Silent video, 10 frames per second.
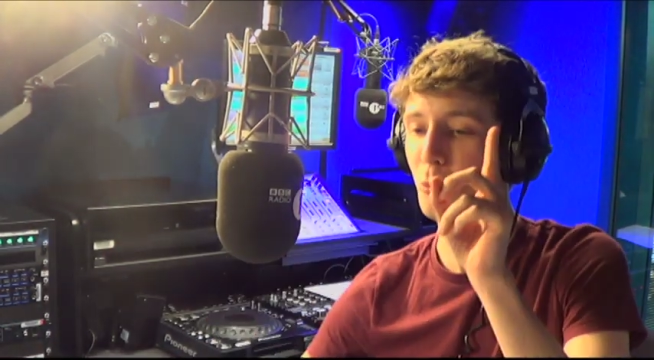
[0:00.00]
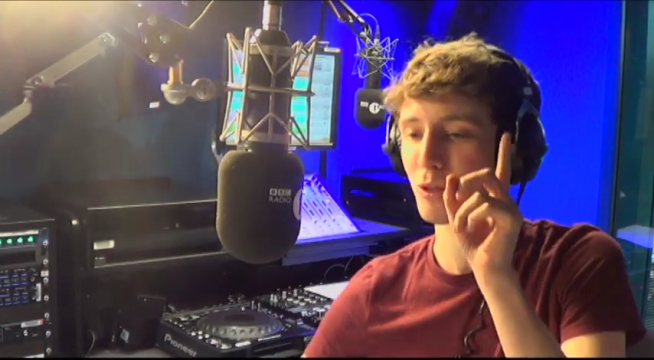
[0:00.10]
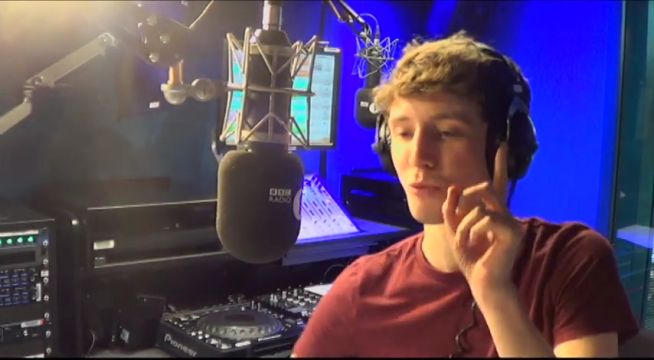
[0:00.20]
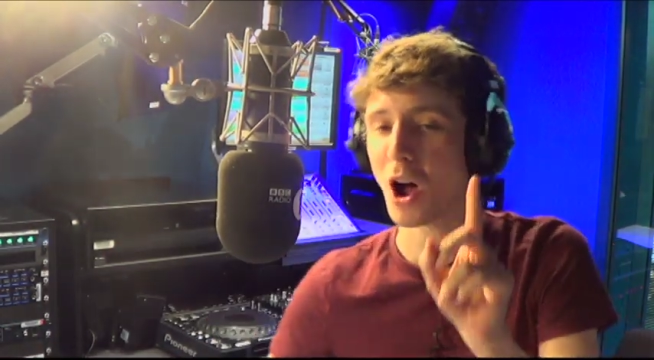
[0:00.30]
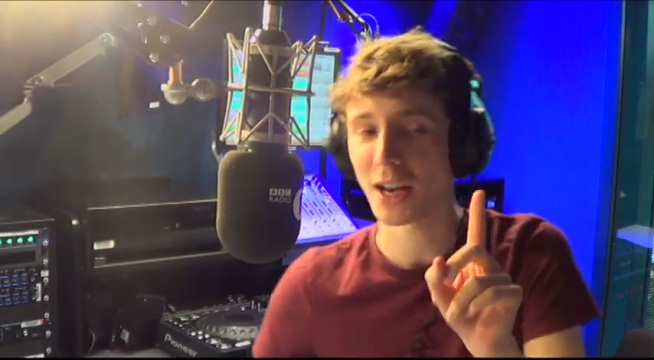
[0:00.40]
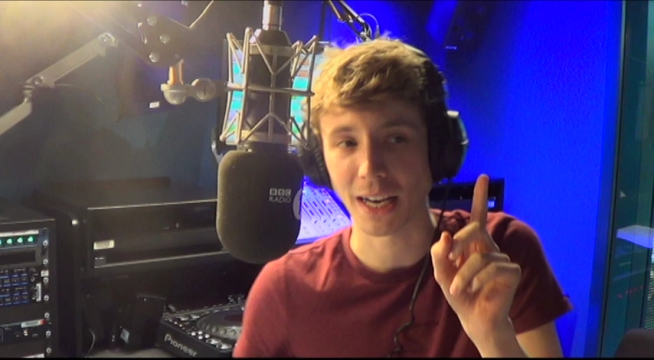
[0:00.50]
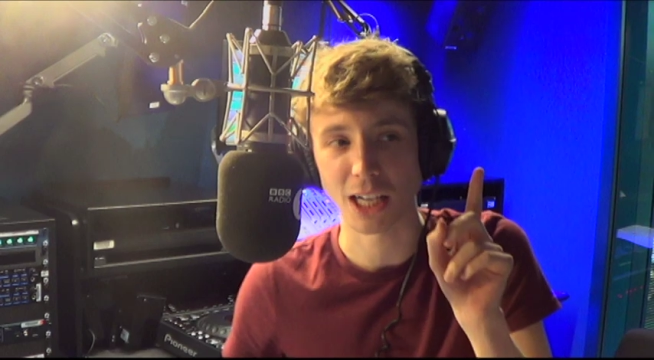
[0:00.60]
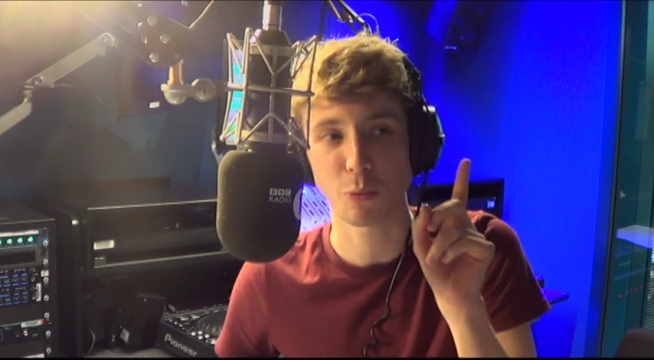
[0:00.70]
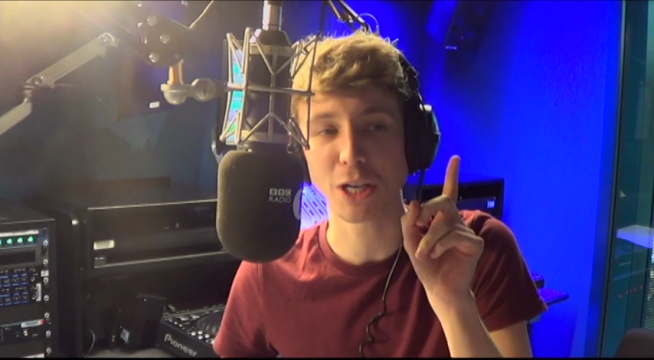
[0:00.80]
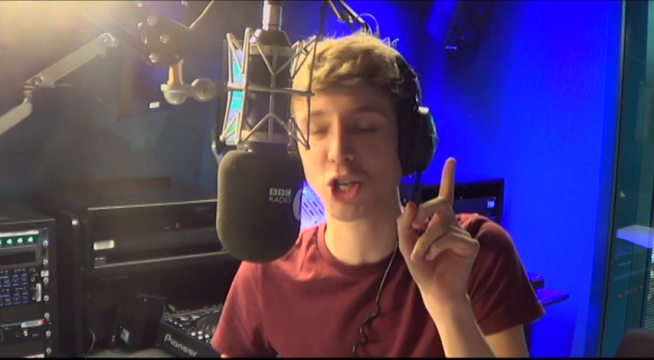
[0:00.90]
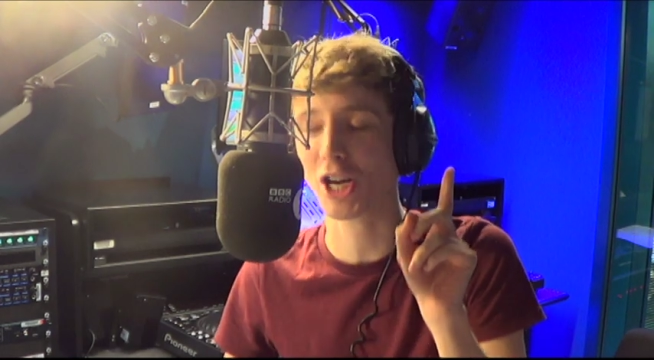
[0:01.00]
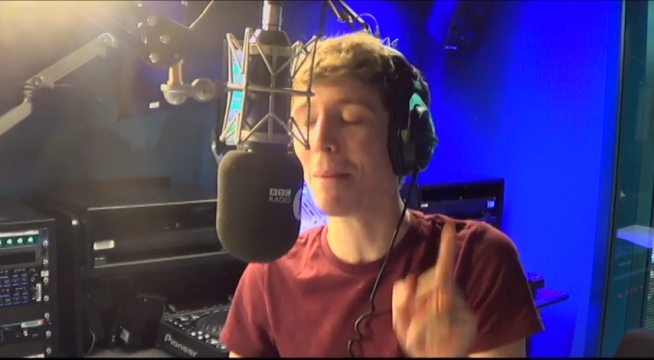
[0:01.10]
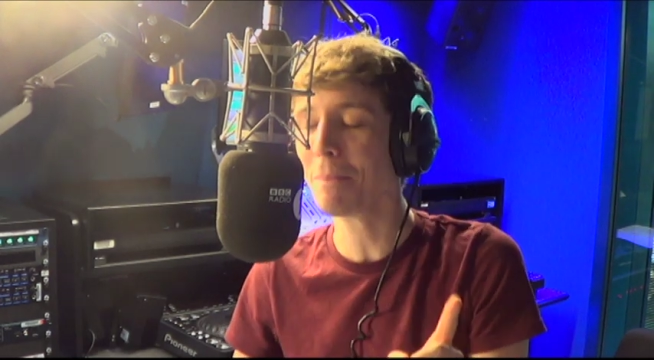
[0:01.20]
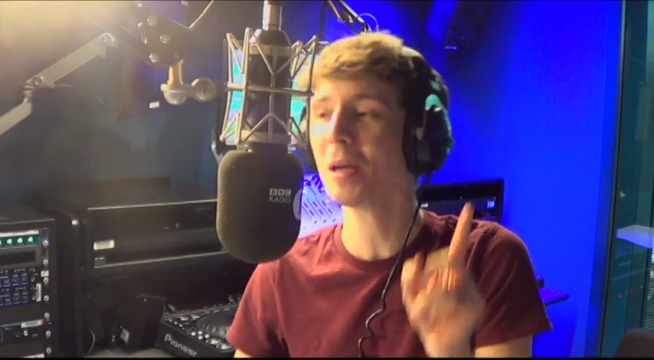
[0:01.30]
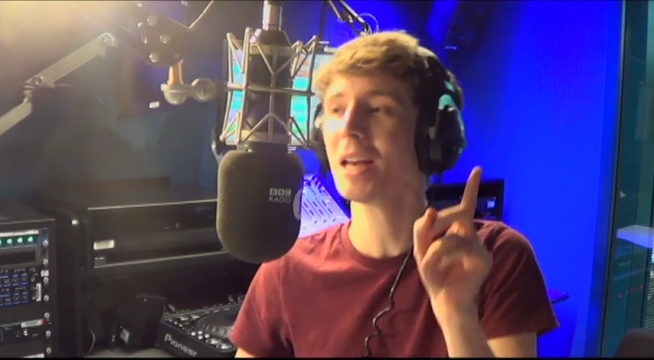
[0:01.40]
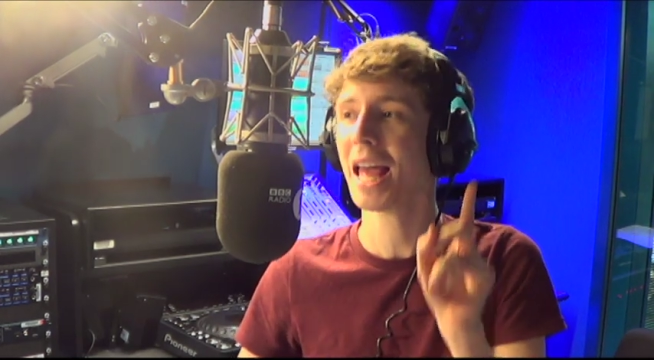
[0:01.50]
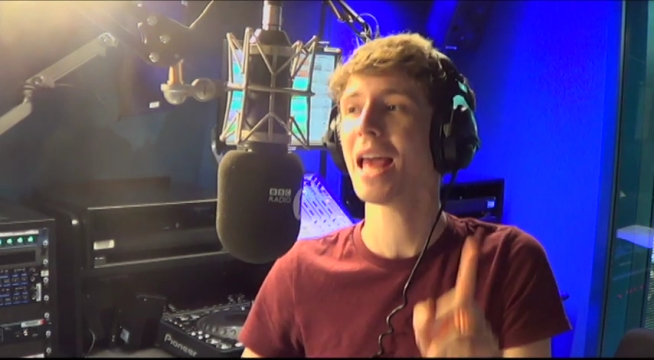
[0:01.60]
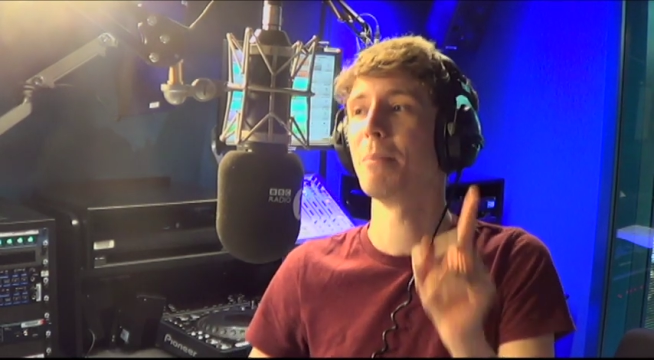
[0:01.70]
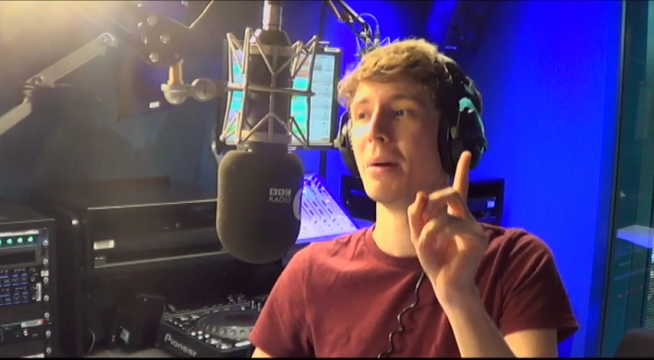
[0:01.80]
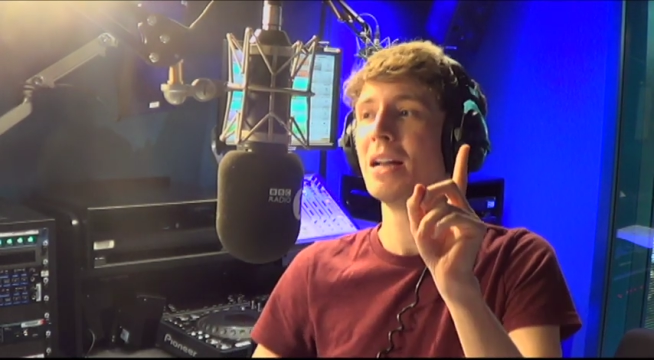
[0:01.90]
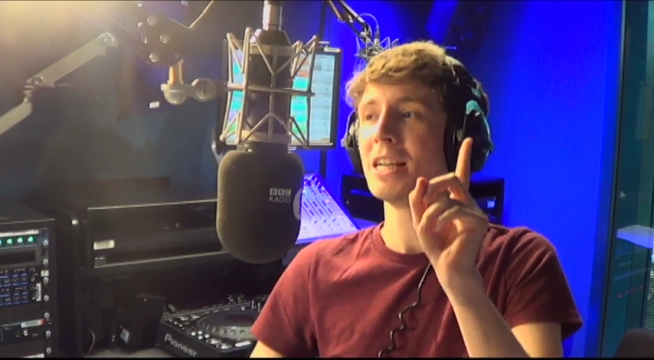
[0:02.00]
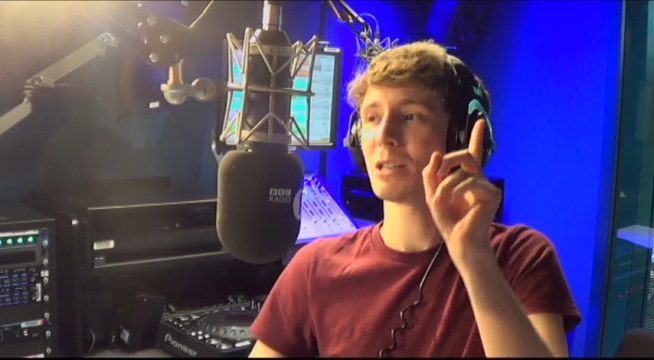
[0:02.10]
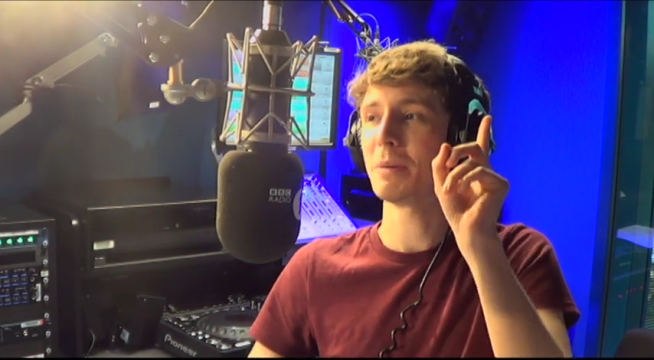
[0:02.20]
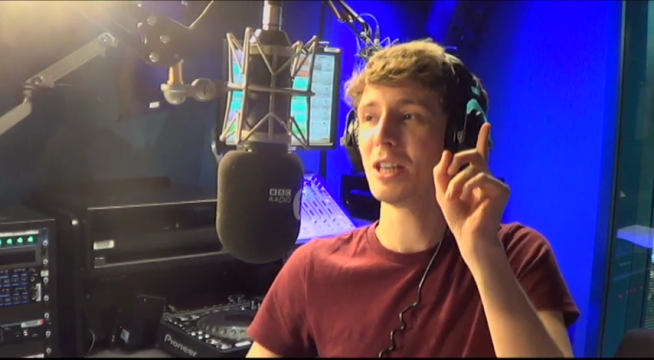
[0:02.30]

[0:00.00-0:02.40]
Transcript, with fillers: with Rylan as we champion him to be the